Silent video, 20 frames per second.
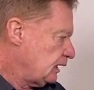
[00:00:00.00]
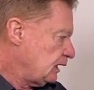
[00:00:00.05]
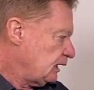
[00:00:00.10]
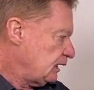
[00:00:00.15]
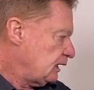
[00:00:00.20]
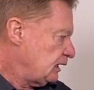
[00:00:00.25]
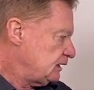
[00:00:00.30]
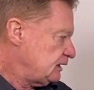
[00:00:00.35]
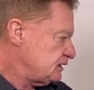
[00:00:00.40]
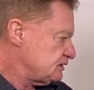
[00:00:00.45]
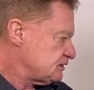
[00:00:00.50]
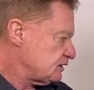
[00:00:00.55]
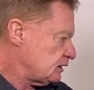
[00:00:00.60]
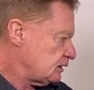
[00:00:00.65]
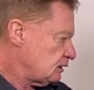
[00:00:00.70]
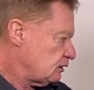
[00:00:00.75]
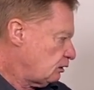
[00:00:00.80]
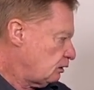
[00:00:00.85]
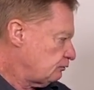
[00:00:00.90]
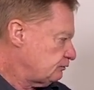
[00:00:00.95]
It is
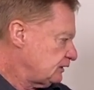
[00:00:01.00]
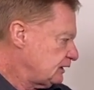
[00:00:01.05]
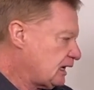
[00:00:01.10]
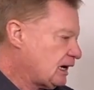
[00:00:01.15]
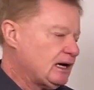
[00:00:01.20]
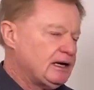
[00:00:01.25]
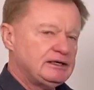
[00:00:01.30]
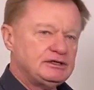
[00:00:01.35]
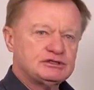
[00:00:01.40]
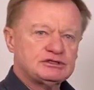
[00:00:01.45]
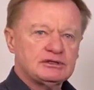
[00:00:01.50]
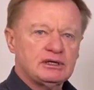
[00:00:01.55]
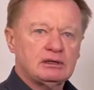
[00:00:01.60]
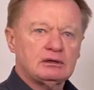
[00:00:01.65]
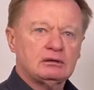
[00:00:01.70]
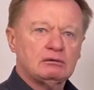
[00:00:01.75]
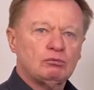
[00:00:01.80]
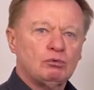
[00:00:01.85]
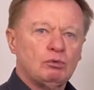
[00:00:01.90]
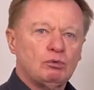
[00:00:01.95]
of an age
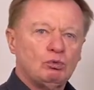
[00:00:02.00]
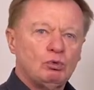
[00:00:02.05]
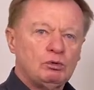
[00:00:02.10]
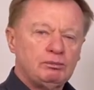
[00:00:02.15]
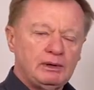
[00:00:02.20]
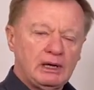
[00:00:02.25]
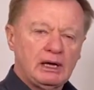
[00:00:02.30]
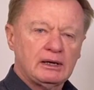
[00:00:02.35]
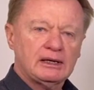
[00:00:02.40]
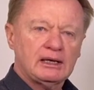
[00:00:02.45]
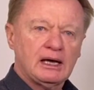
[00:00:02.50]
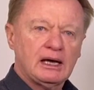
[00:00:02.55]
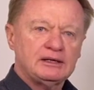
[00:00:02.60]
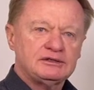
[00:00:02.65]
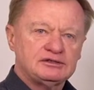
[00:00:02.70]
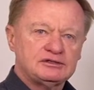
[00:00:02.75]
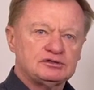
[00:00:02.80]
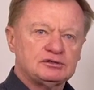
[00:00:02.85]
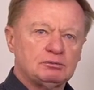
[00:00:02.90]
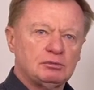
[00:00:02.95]
that would be okay
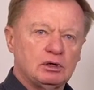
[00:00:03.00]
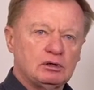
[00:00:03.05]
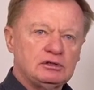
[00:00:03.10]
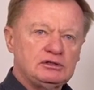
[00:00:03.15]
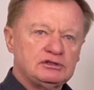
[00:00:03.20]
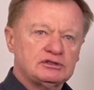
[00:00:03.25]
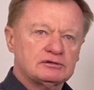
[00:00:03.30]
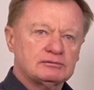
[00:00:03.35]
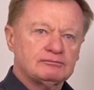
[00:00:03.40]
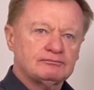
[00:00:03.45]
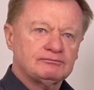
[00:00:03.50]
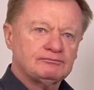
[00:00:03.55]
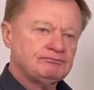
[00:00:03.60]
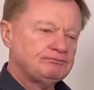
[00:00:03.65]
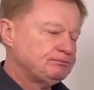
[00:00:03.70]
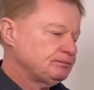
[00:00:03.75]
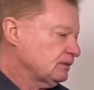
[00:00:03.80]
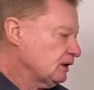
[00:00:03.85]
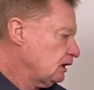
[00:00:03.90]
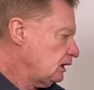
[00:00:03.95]
to demolish
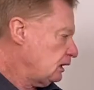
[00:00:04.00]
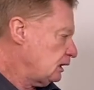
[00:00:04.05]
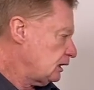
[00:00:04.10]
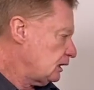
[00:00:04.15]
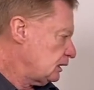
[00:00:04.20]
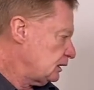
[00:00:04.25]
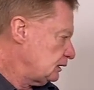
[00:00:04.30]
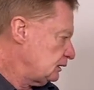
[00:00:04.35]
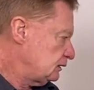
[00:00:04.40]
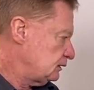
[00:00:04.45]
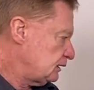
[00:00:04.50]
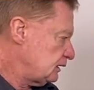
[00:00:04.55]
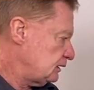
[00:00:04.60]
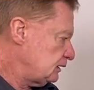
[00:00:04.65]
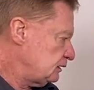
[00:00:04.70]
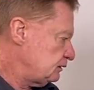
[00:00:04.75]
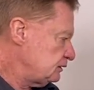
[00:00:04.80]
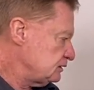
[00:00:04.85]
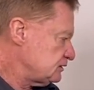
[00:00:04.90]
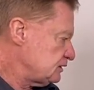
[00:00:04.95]
in that
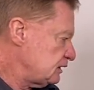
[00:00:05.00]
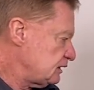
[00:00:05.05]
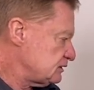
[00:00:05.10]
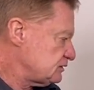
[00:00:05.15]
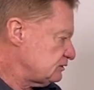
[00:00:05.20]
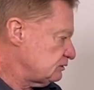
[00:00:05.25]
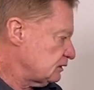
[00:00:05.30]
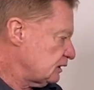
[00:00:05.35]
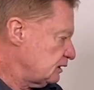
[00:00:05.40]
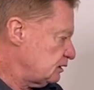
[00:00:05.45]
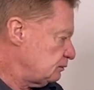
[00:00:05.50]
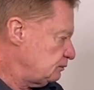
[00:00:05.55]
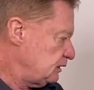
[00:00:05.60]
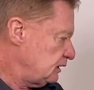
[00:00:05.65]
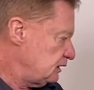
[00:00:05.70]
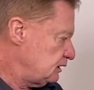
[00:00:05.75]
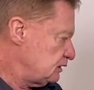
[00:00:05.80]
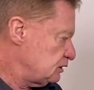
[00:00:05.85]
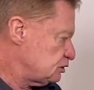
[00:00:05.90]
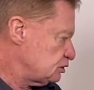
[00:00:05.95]
area, so that's not going to be
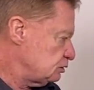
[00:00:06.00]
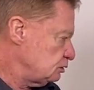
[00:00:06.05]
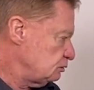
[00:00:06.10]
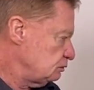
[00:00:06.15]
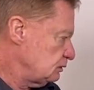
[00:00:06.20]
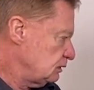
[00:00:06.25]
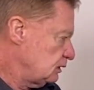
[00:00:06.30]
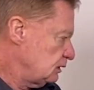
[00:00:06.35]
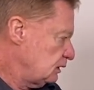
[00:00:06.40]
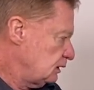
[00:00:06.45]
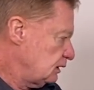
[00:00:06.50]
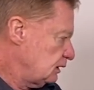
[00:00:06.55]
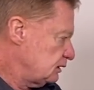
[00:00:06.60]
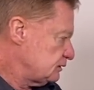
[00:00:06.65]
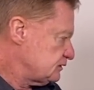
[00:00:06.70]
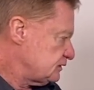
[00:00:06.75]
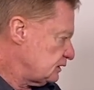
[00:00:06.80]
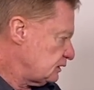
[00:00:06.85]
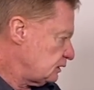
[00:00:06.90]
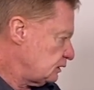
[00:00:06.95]
an issue.
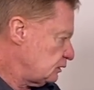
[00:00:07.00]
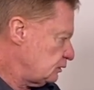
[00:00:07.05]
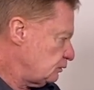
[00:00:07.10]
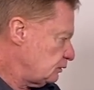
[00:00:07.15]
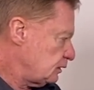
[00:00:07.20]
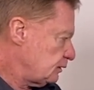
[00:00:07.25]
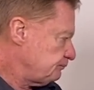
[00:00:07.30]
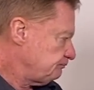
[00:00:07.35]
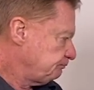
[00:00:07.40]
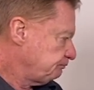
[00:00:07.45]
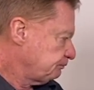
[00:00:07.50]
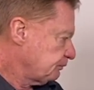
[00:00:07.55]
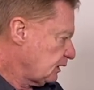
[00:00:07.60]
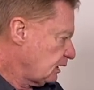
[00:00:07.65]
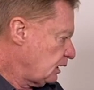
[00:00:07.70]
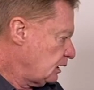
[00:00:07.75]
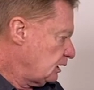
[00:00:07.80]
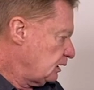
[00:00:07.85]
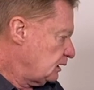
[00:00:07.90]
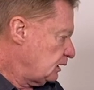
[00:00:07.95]
So
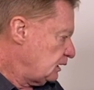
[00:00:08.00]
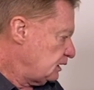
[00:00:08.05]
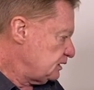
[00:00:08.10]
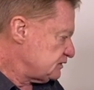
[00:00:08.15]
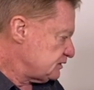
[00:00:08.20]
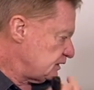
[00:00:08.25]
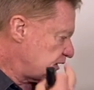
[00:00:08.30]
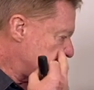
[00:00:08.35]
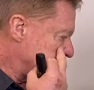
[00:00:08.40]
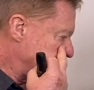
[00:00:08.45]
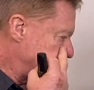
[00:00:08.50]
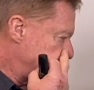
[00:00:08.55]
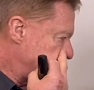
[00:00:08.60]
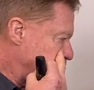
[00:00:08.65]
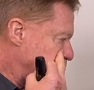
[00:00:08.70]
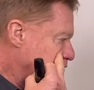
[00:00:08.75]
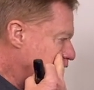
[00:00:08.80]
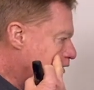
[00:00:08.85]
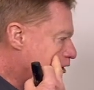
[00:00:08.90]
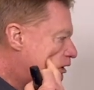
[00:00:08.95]
here's another view.
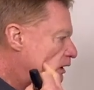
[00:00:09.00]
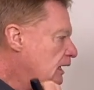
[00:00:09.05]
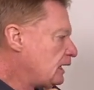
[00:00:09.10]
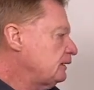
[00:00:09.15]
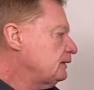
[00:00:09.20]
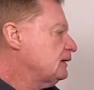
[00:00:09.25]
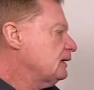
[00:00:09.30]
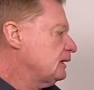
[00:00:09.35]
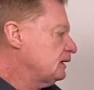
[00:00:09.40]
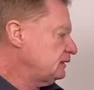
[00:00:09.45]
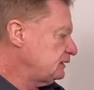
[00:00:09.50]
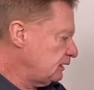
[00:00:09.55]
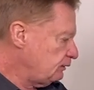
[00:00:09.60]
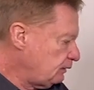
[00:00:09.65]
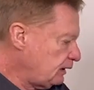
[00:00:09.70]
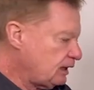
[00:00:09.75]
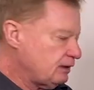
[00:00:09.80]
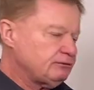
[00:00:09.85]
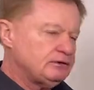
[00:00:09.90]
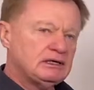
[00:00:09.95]
Oh, okay, now we're
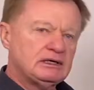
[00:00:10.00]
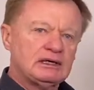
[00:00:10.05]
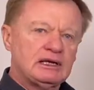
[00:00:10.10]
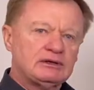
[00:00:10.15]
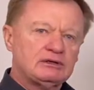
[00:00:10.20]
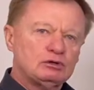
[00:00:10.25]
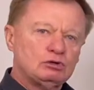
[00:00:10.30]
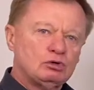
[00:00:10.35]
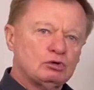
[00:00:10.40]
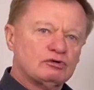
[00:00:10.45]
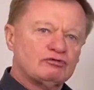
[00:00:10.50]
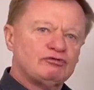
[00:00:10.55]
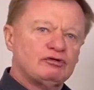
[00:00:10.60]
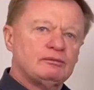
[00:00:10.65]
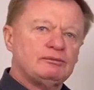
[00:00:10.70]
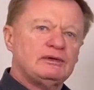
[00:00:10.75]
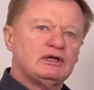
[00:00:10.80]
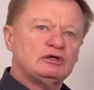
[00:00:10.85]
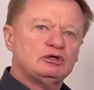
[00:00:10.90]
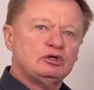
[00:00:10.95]
having another look
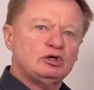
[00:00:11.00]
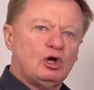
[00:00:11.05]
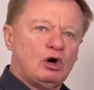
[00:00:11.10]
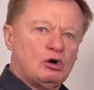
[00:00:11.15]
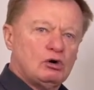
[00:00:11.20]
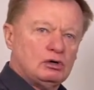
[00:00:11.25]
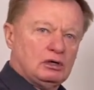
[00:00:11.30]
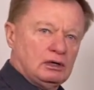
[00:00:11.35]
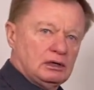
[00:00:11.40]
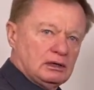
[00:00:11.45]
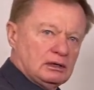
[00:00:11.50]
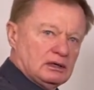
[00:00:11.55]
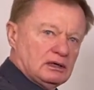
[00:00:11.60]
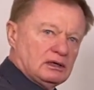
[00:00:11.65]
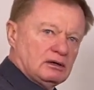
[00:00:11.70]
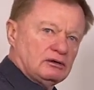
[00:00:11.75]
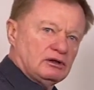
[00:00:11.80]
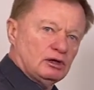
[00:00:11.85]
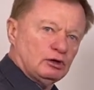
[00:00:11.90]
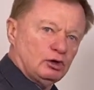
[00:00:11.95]
from the
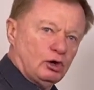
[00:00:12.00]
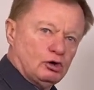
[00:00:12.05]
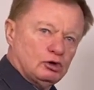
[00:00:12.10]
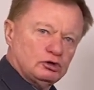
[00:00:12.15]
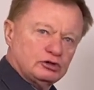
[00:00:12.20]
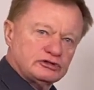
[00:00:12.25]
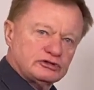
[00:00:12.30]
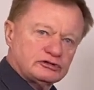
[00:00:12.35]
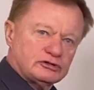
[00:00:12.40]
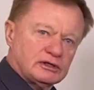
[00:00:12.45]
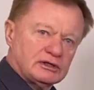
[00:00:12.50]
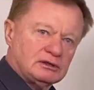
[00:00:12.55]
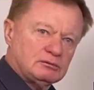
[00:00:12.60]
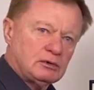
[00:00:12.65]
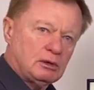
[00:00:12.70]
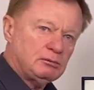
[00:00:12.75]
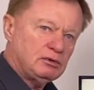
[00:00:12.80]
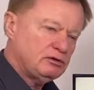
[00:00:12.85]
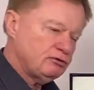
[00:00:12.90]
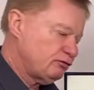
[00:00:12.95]
long street.
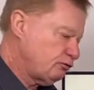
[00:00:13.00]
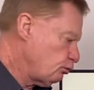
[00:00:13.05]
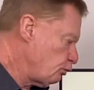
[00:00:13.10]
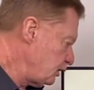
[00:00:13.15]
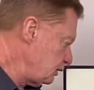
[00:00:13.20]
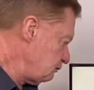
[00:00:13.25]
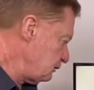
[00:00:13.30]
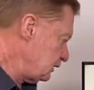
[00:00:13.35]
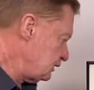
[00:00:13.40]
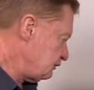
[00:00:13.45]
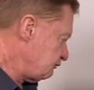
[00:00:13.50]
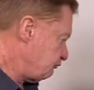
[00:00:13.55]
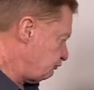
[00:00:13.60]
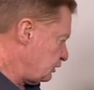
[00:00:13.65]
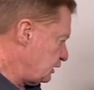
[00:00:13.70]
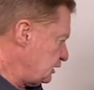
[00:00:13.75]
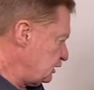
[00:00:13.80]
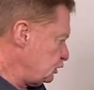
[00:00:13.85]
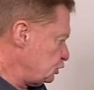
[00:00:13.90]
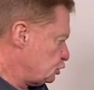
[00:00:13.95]
Remember the 40 metre
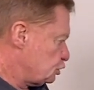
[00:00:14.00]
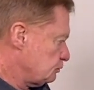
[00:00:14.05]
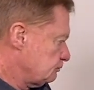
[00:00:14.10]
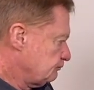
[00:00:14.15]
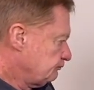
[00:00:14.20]
frontage?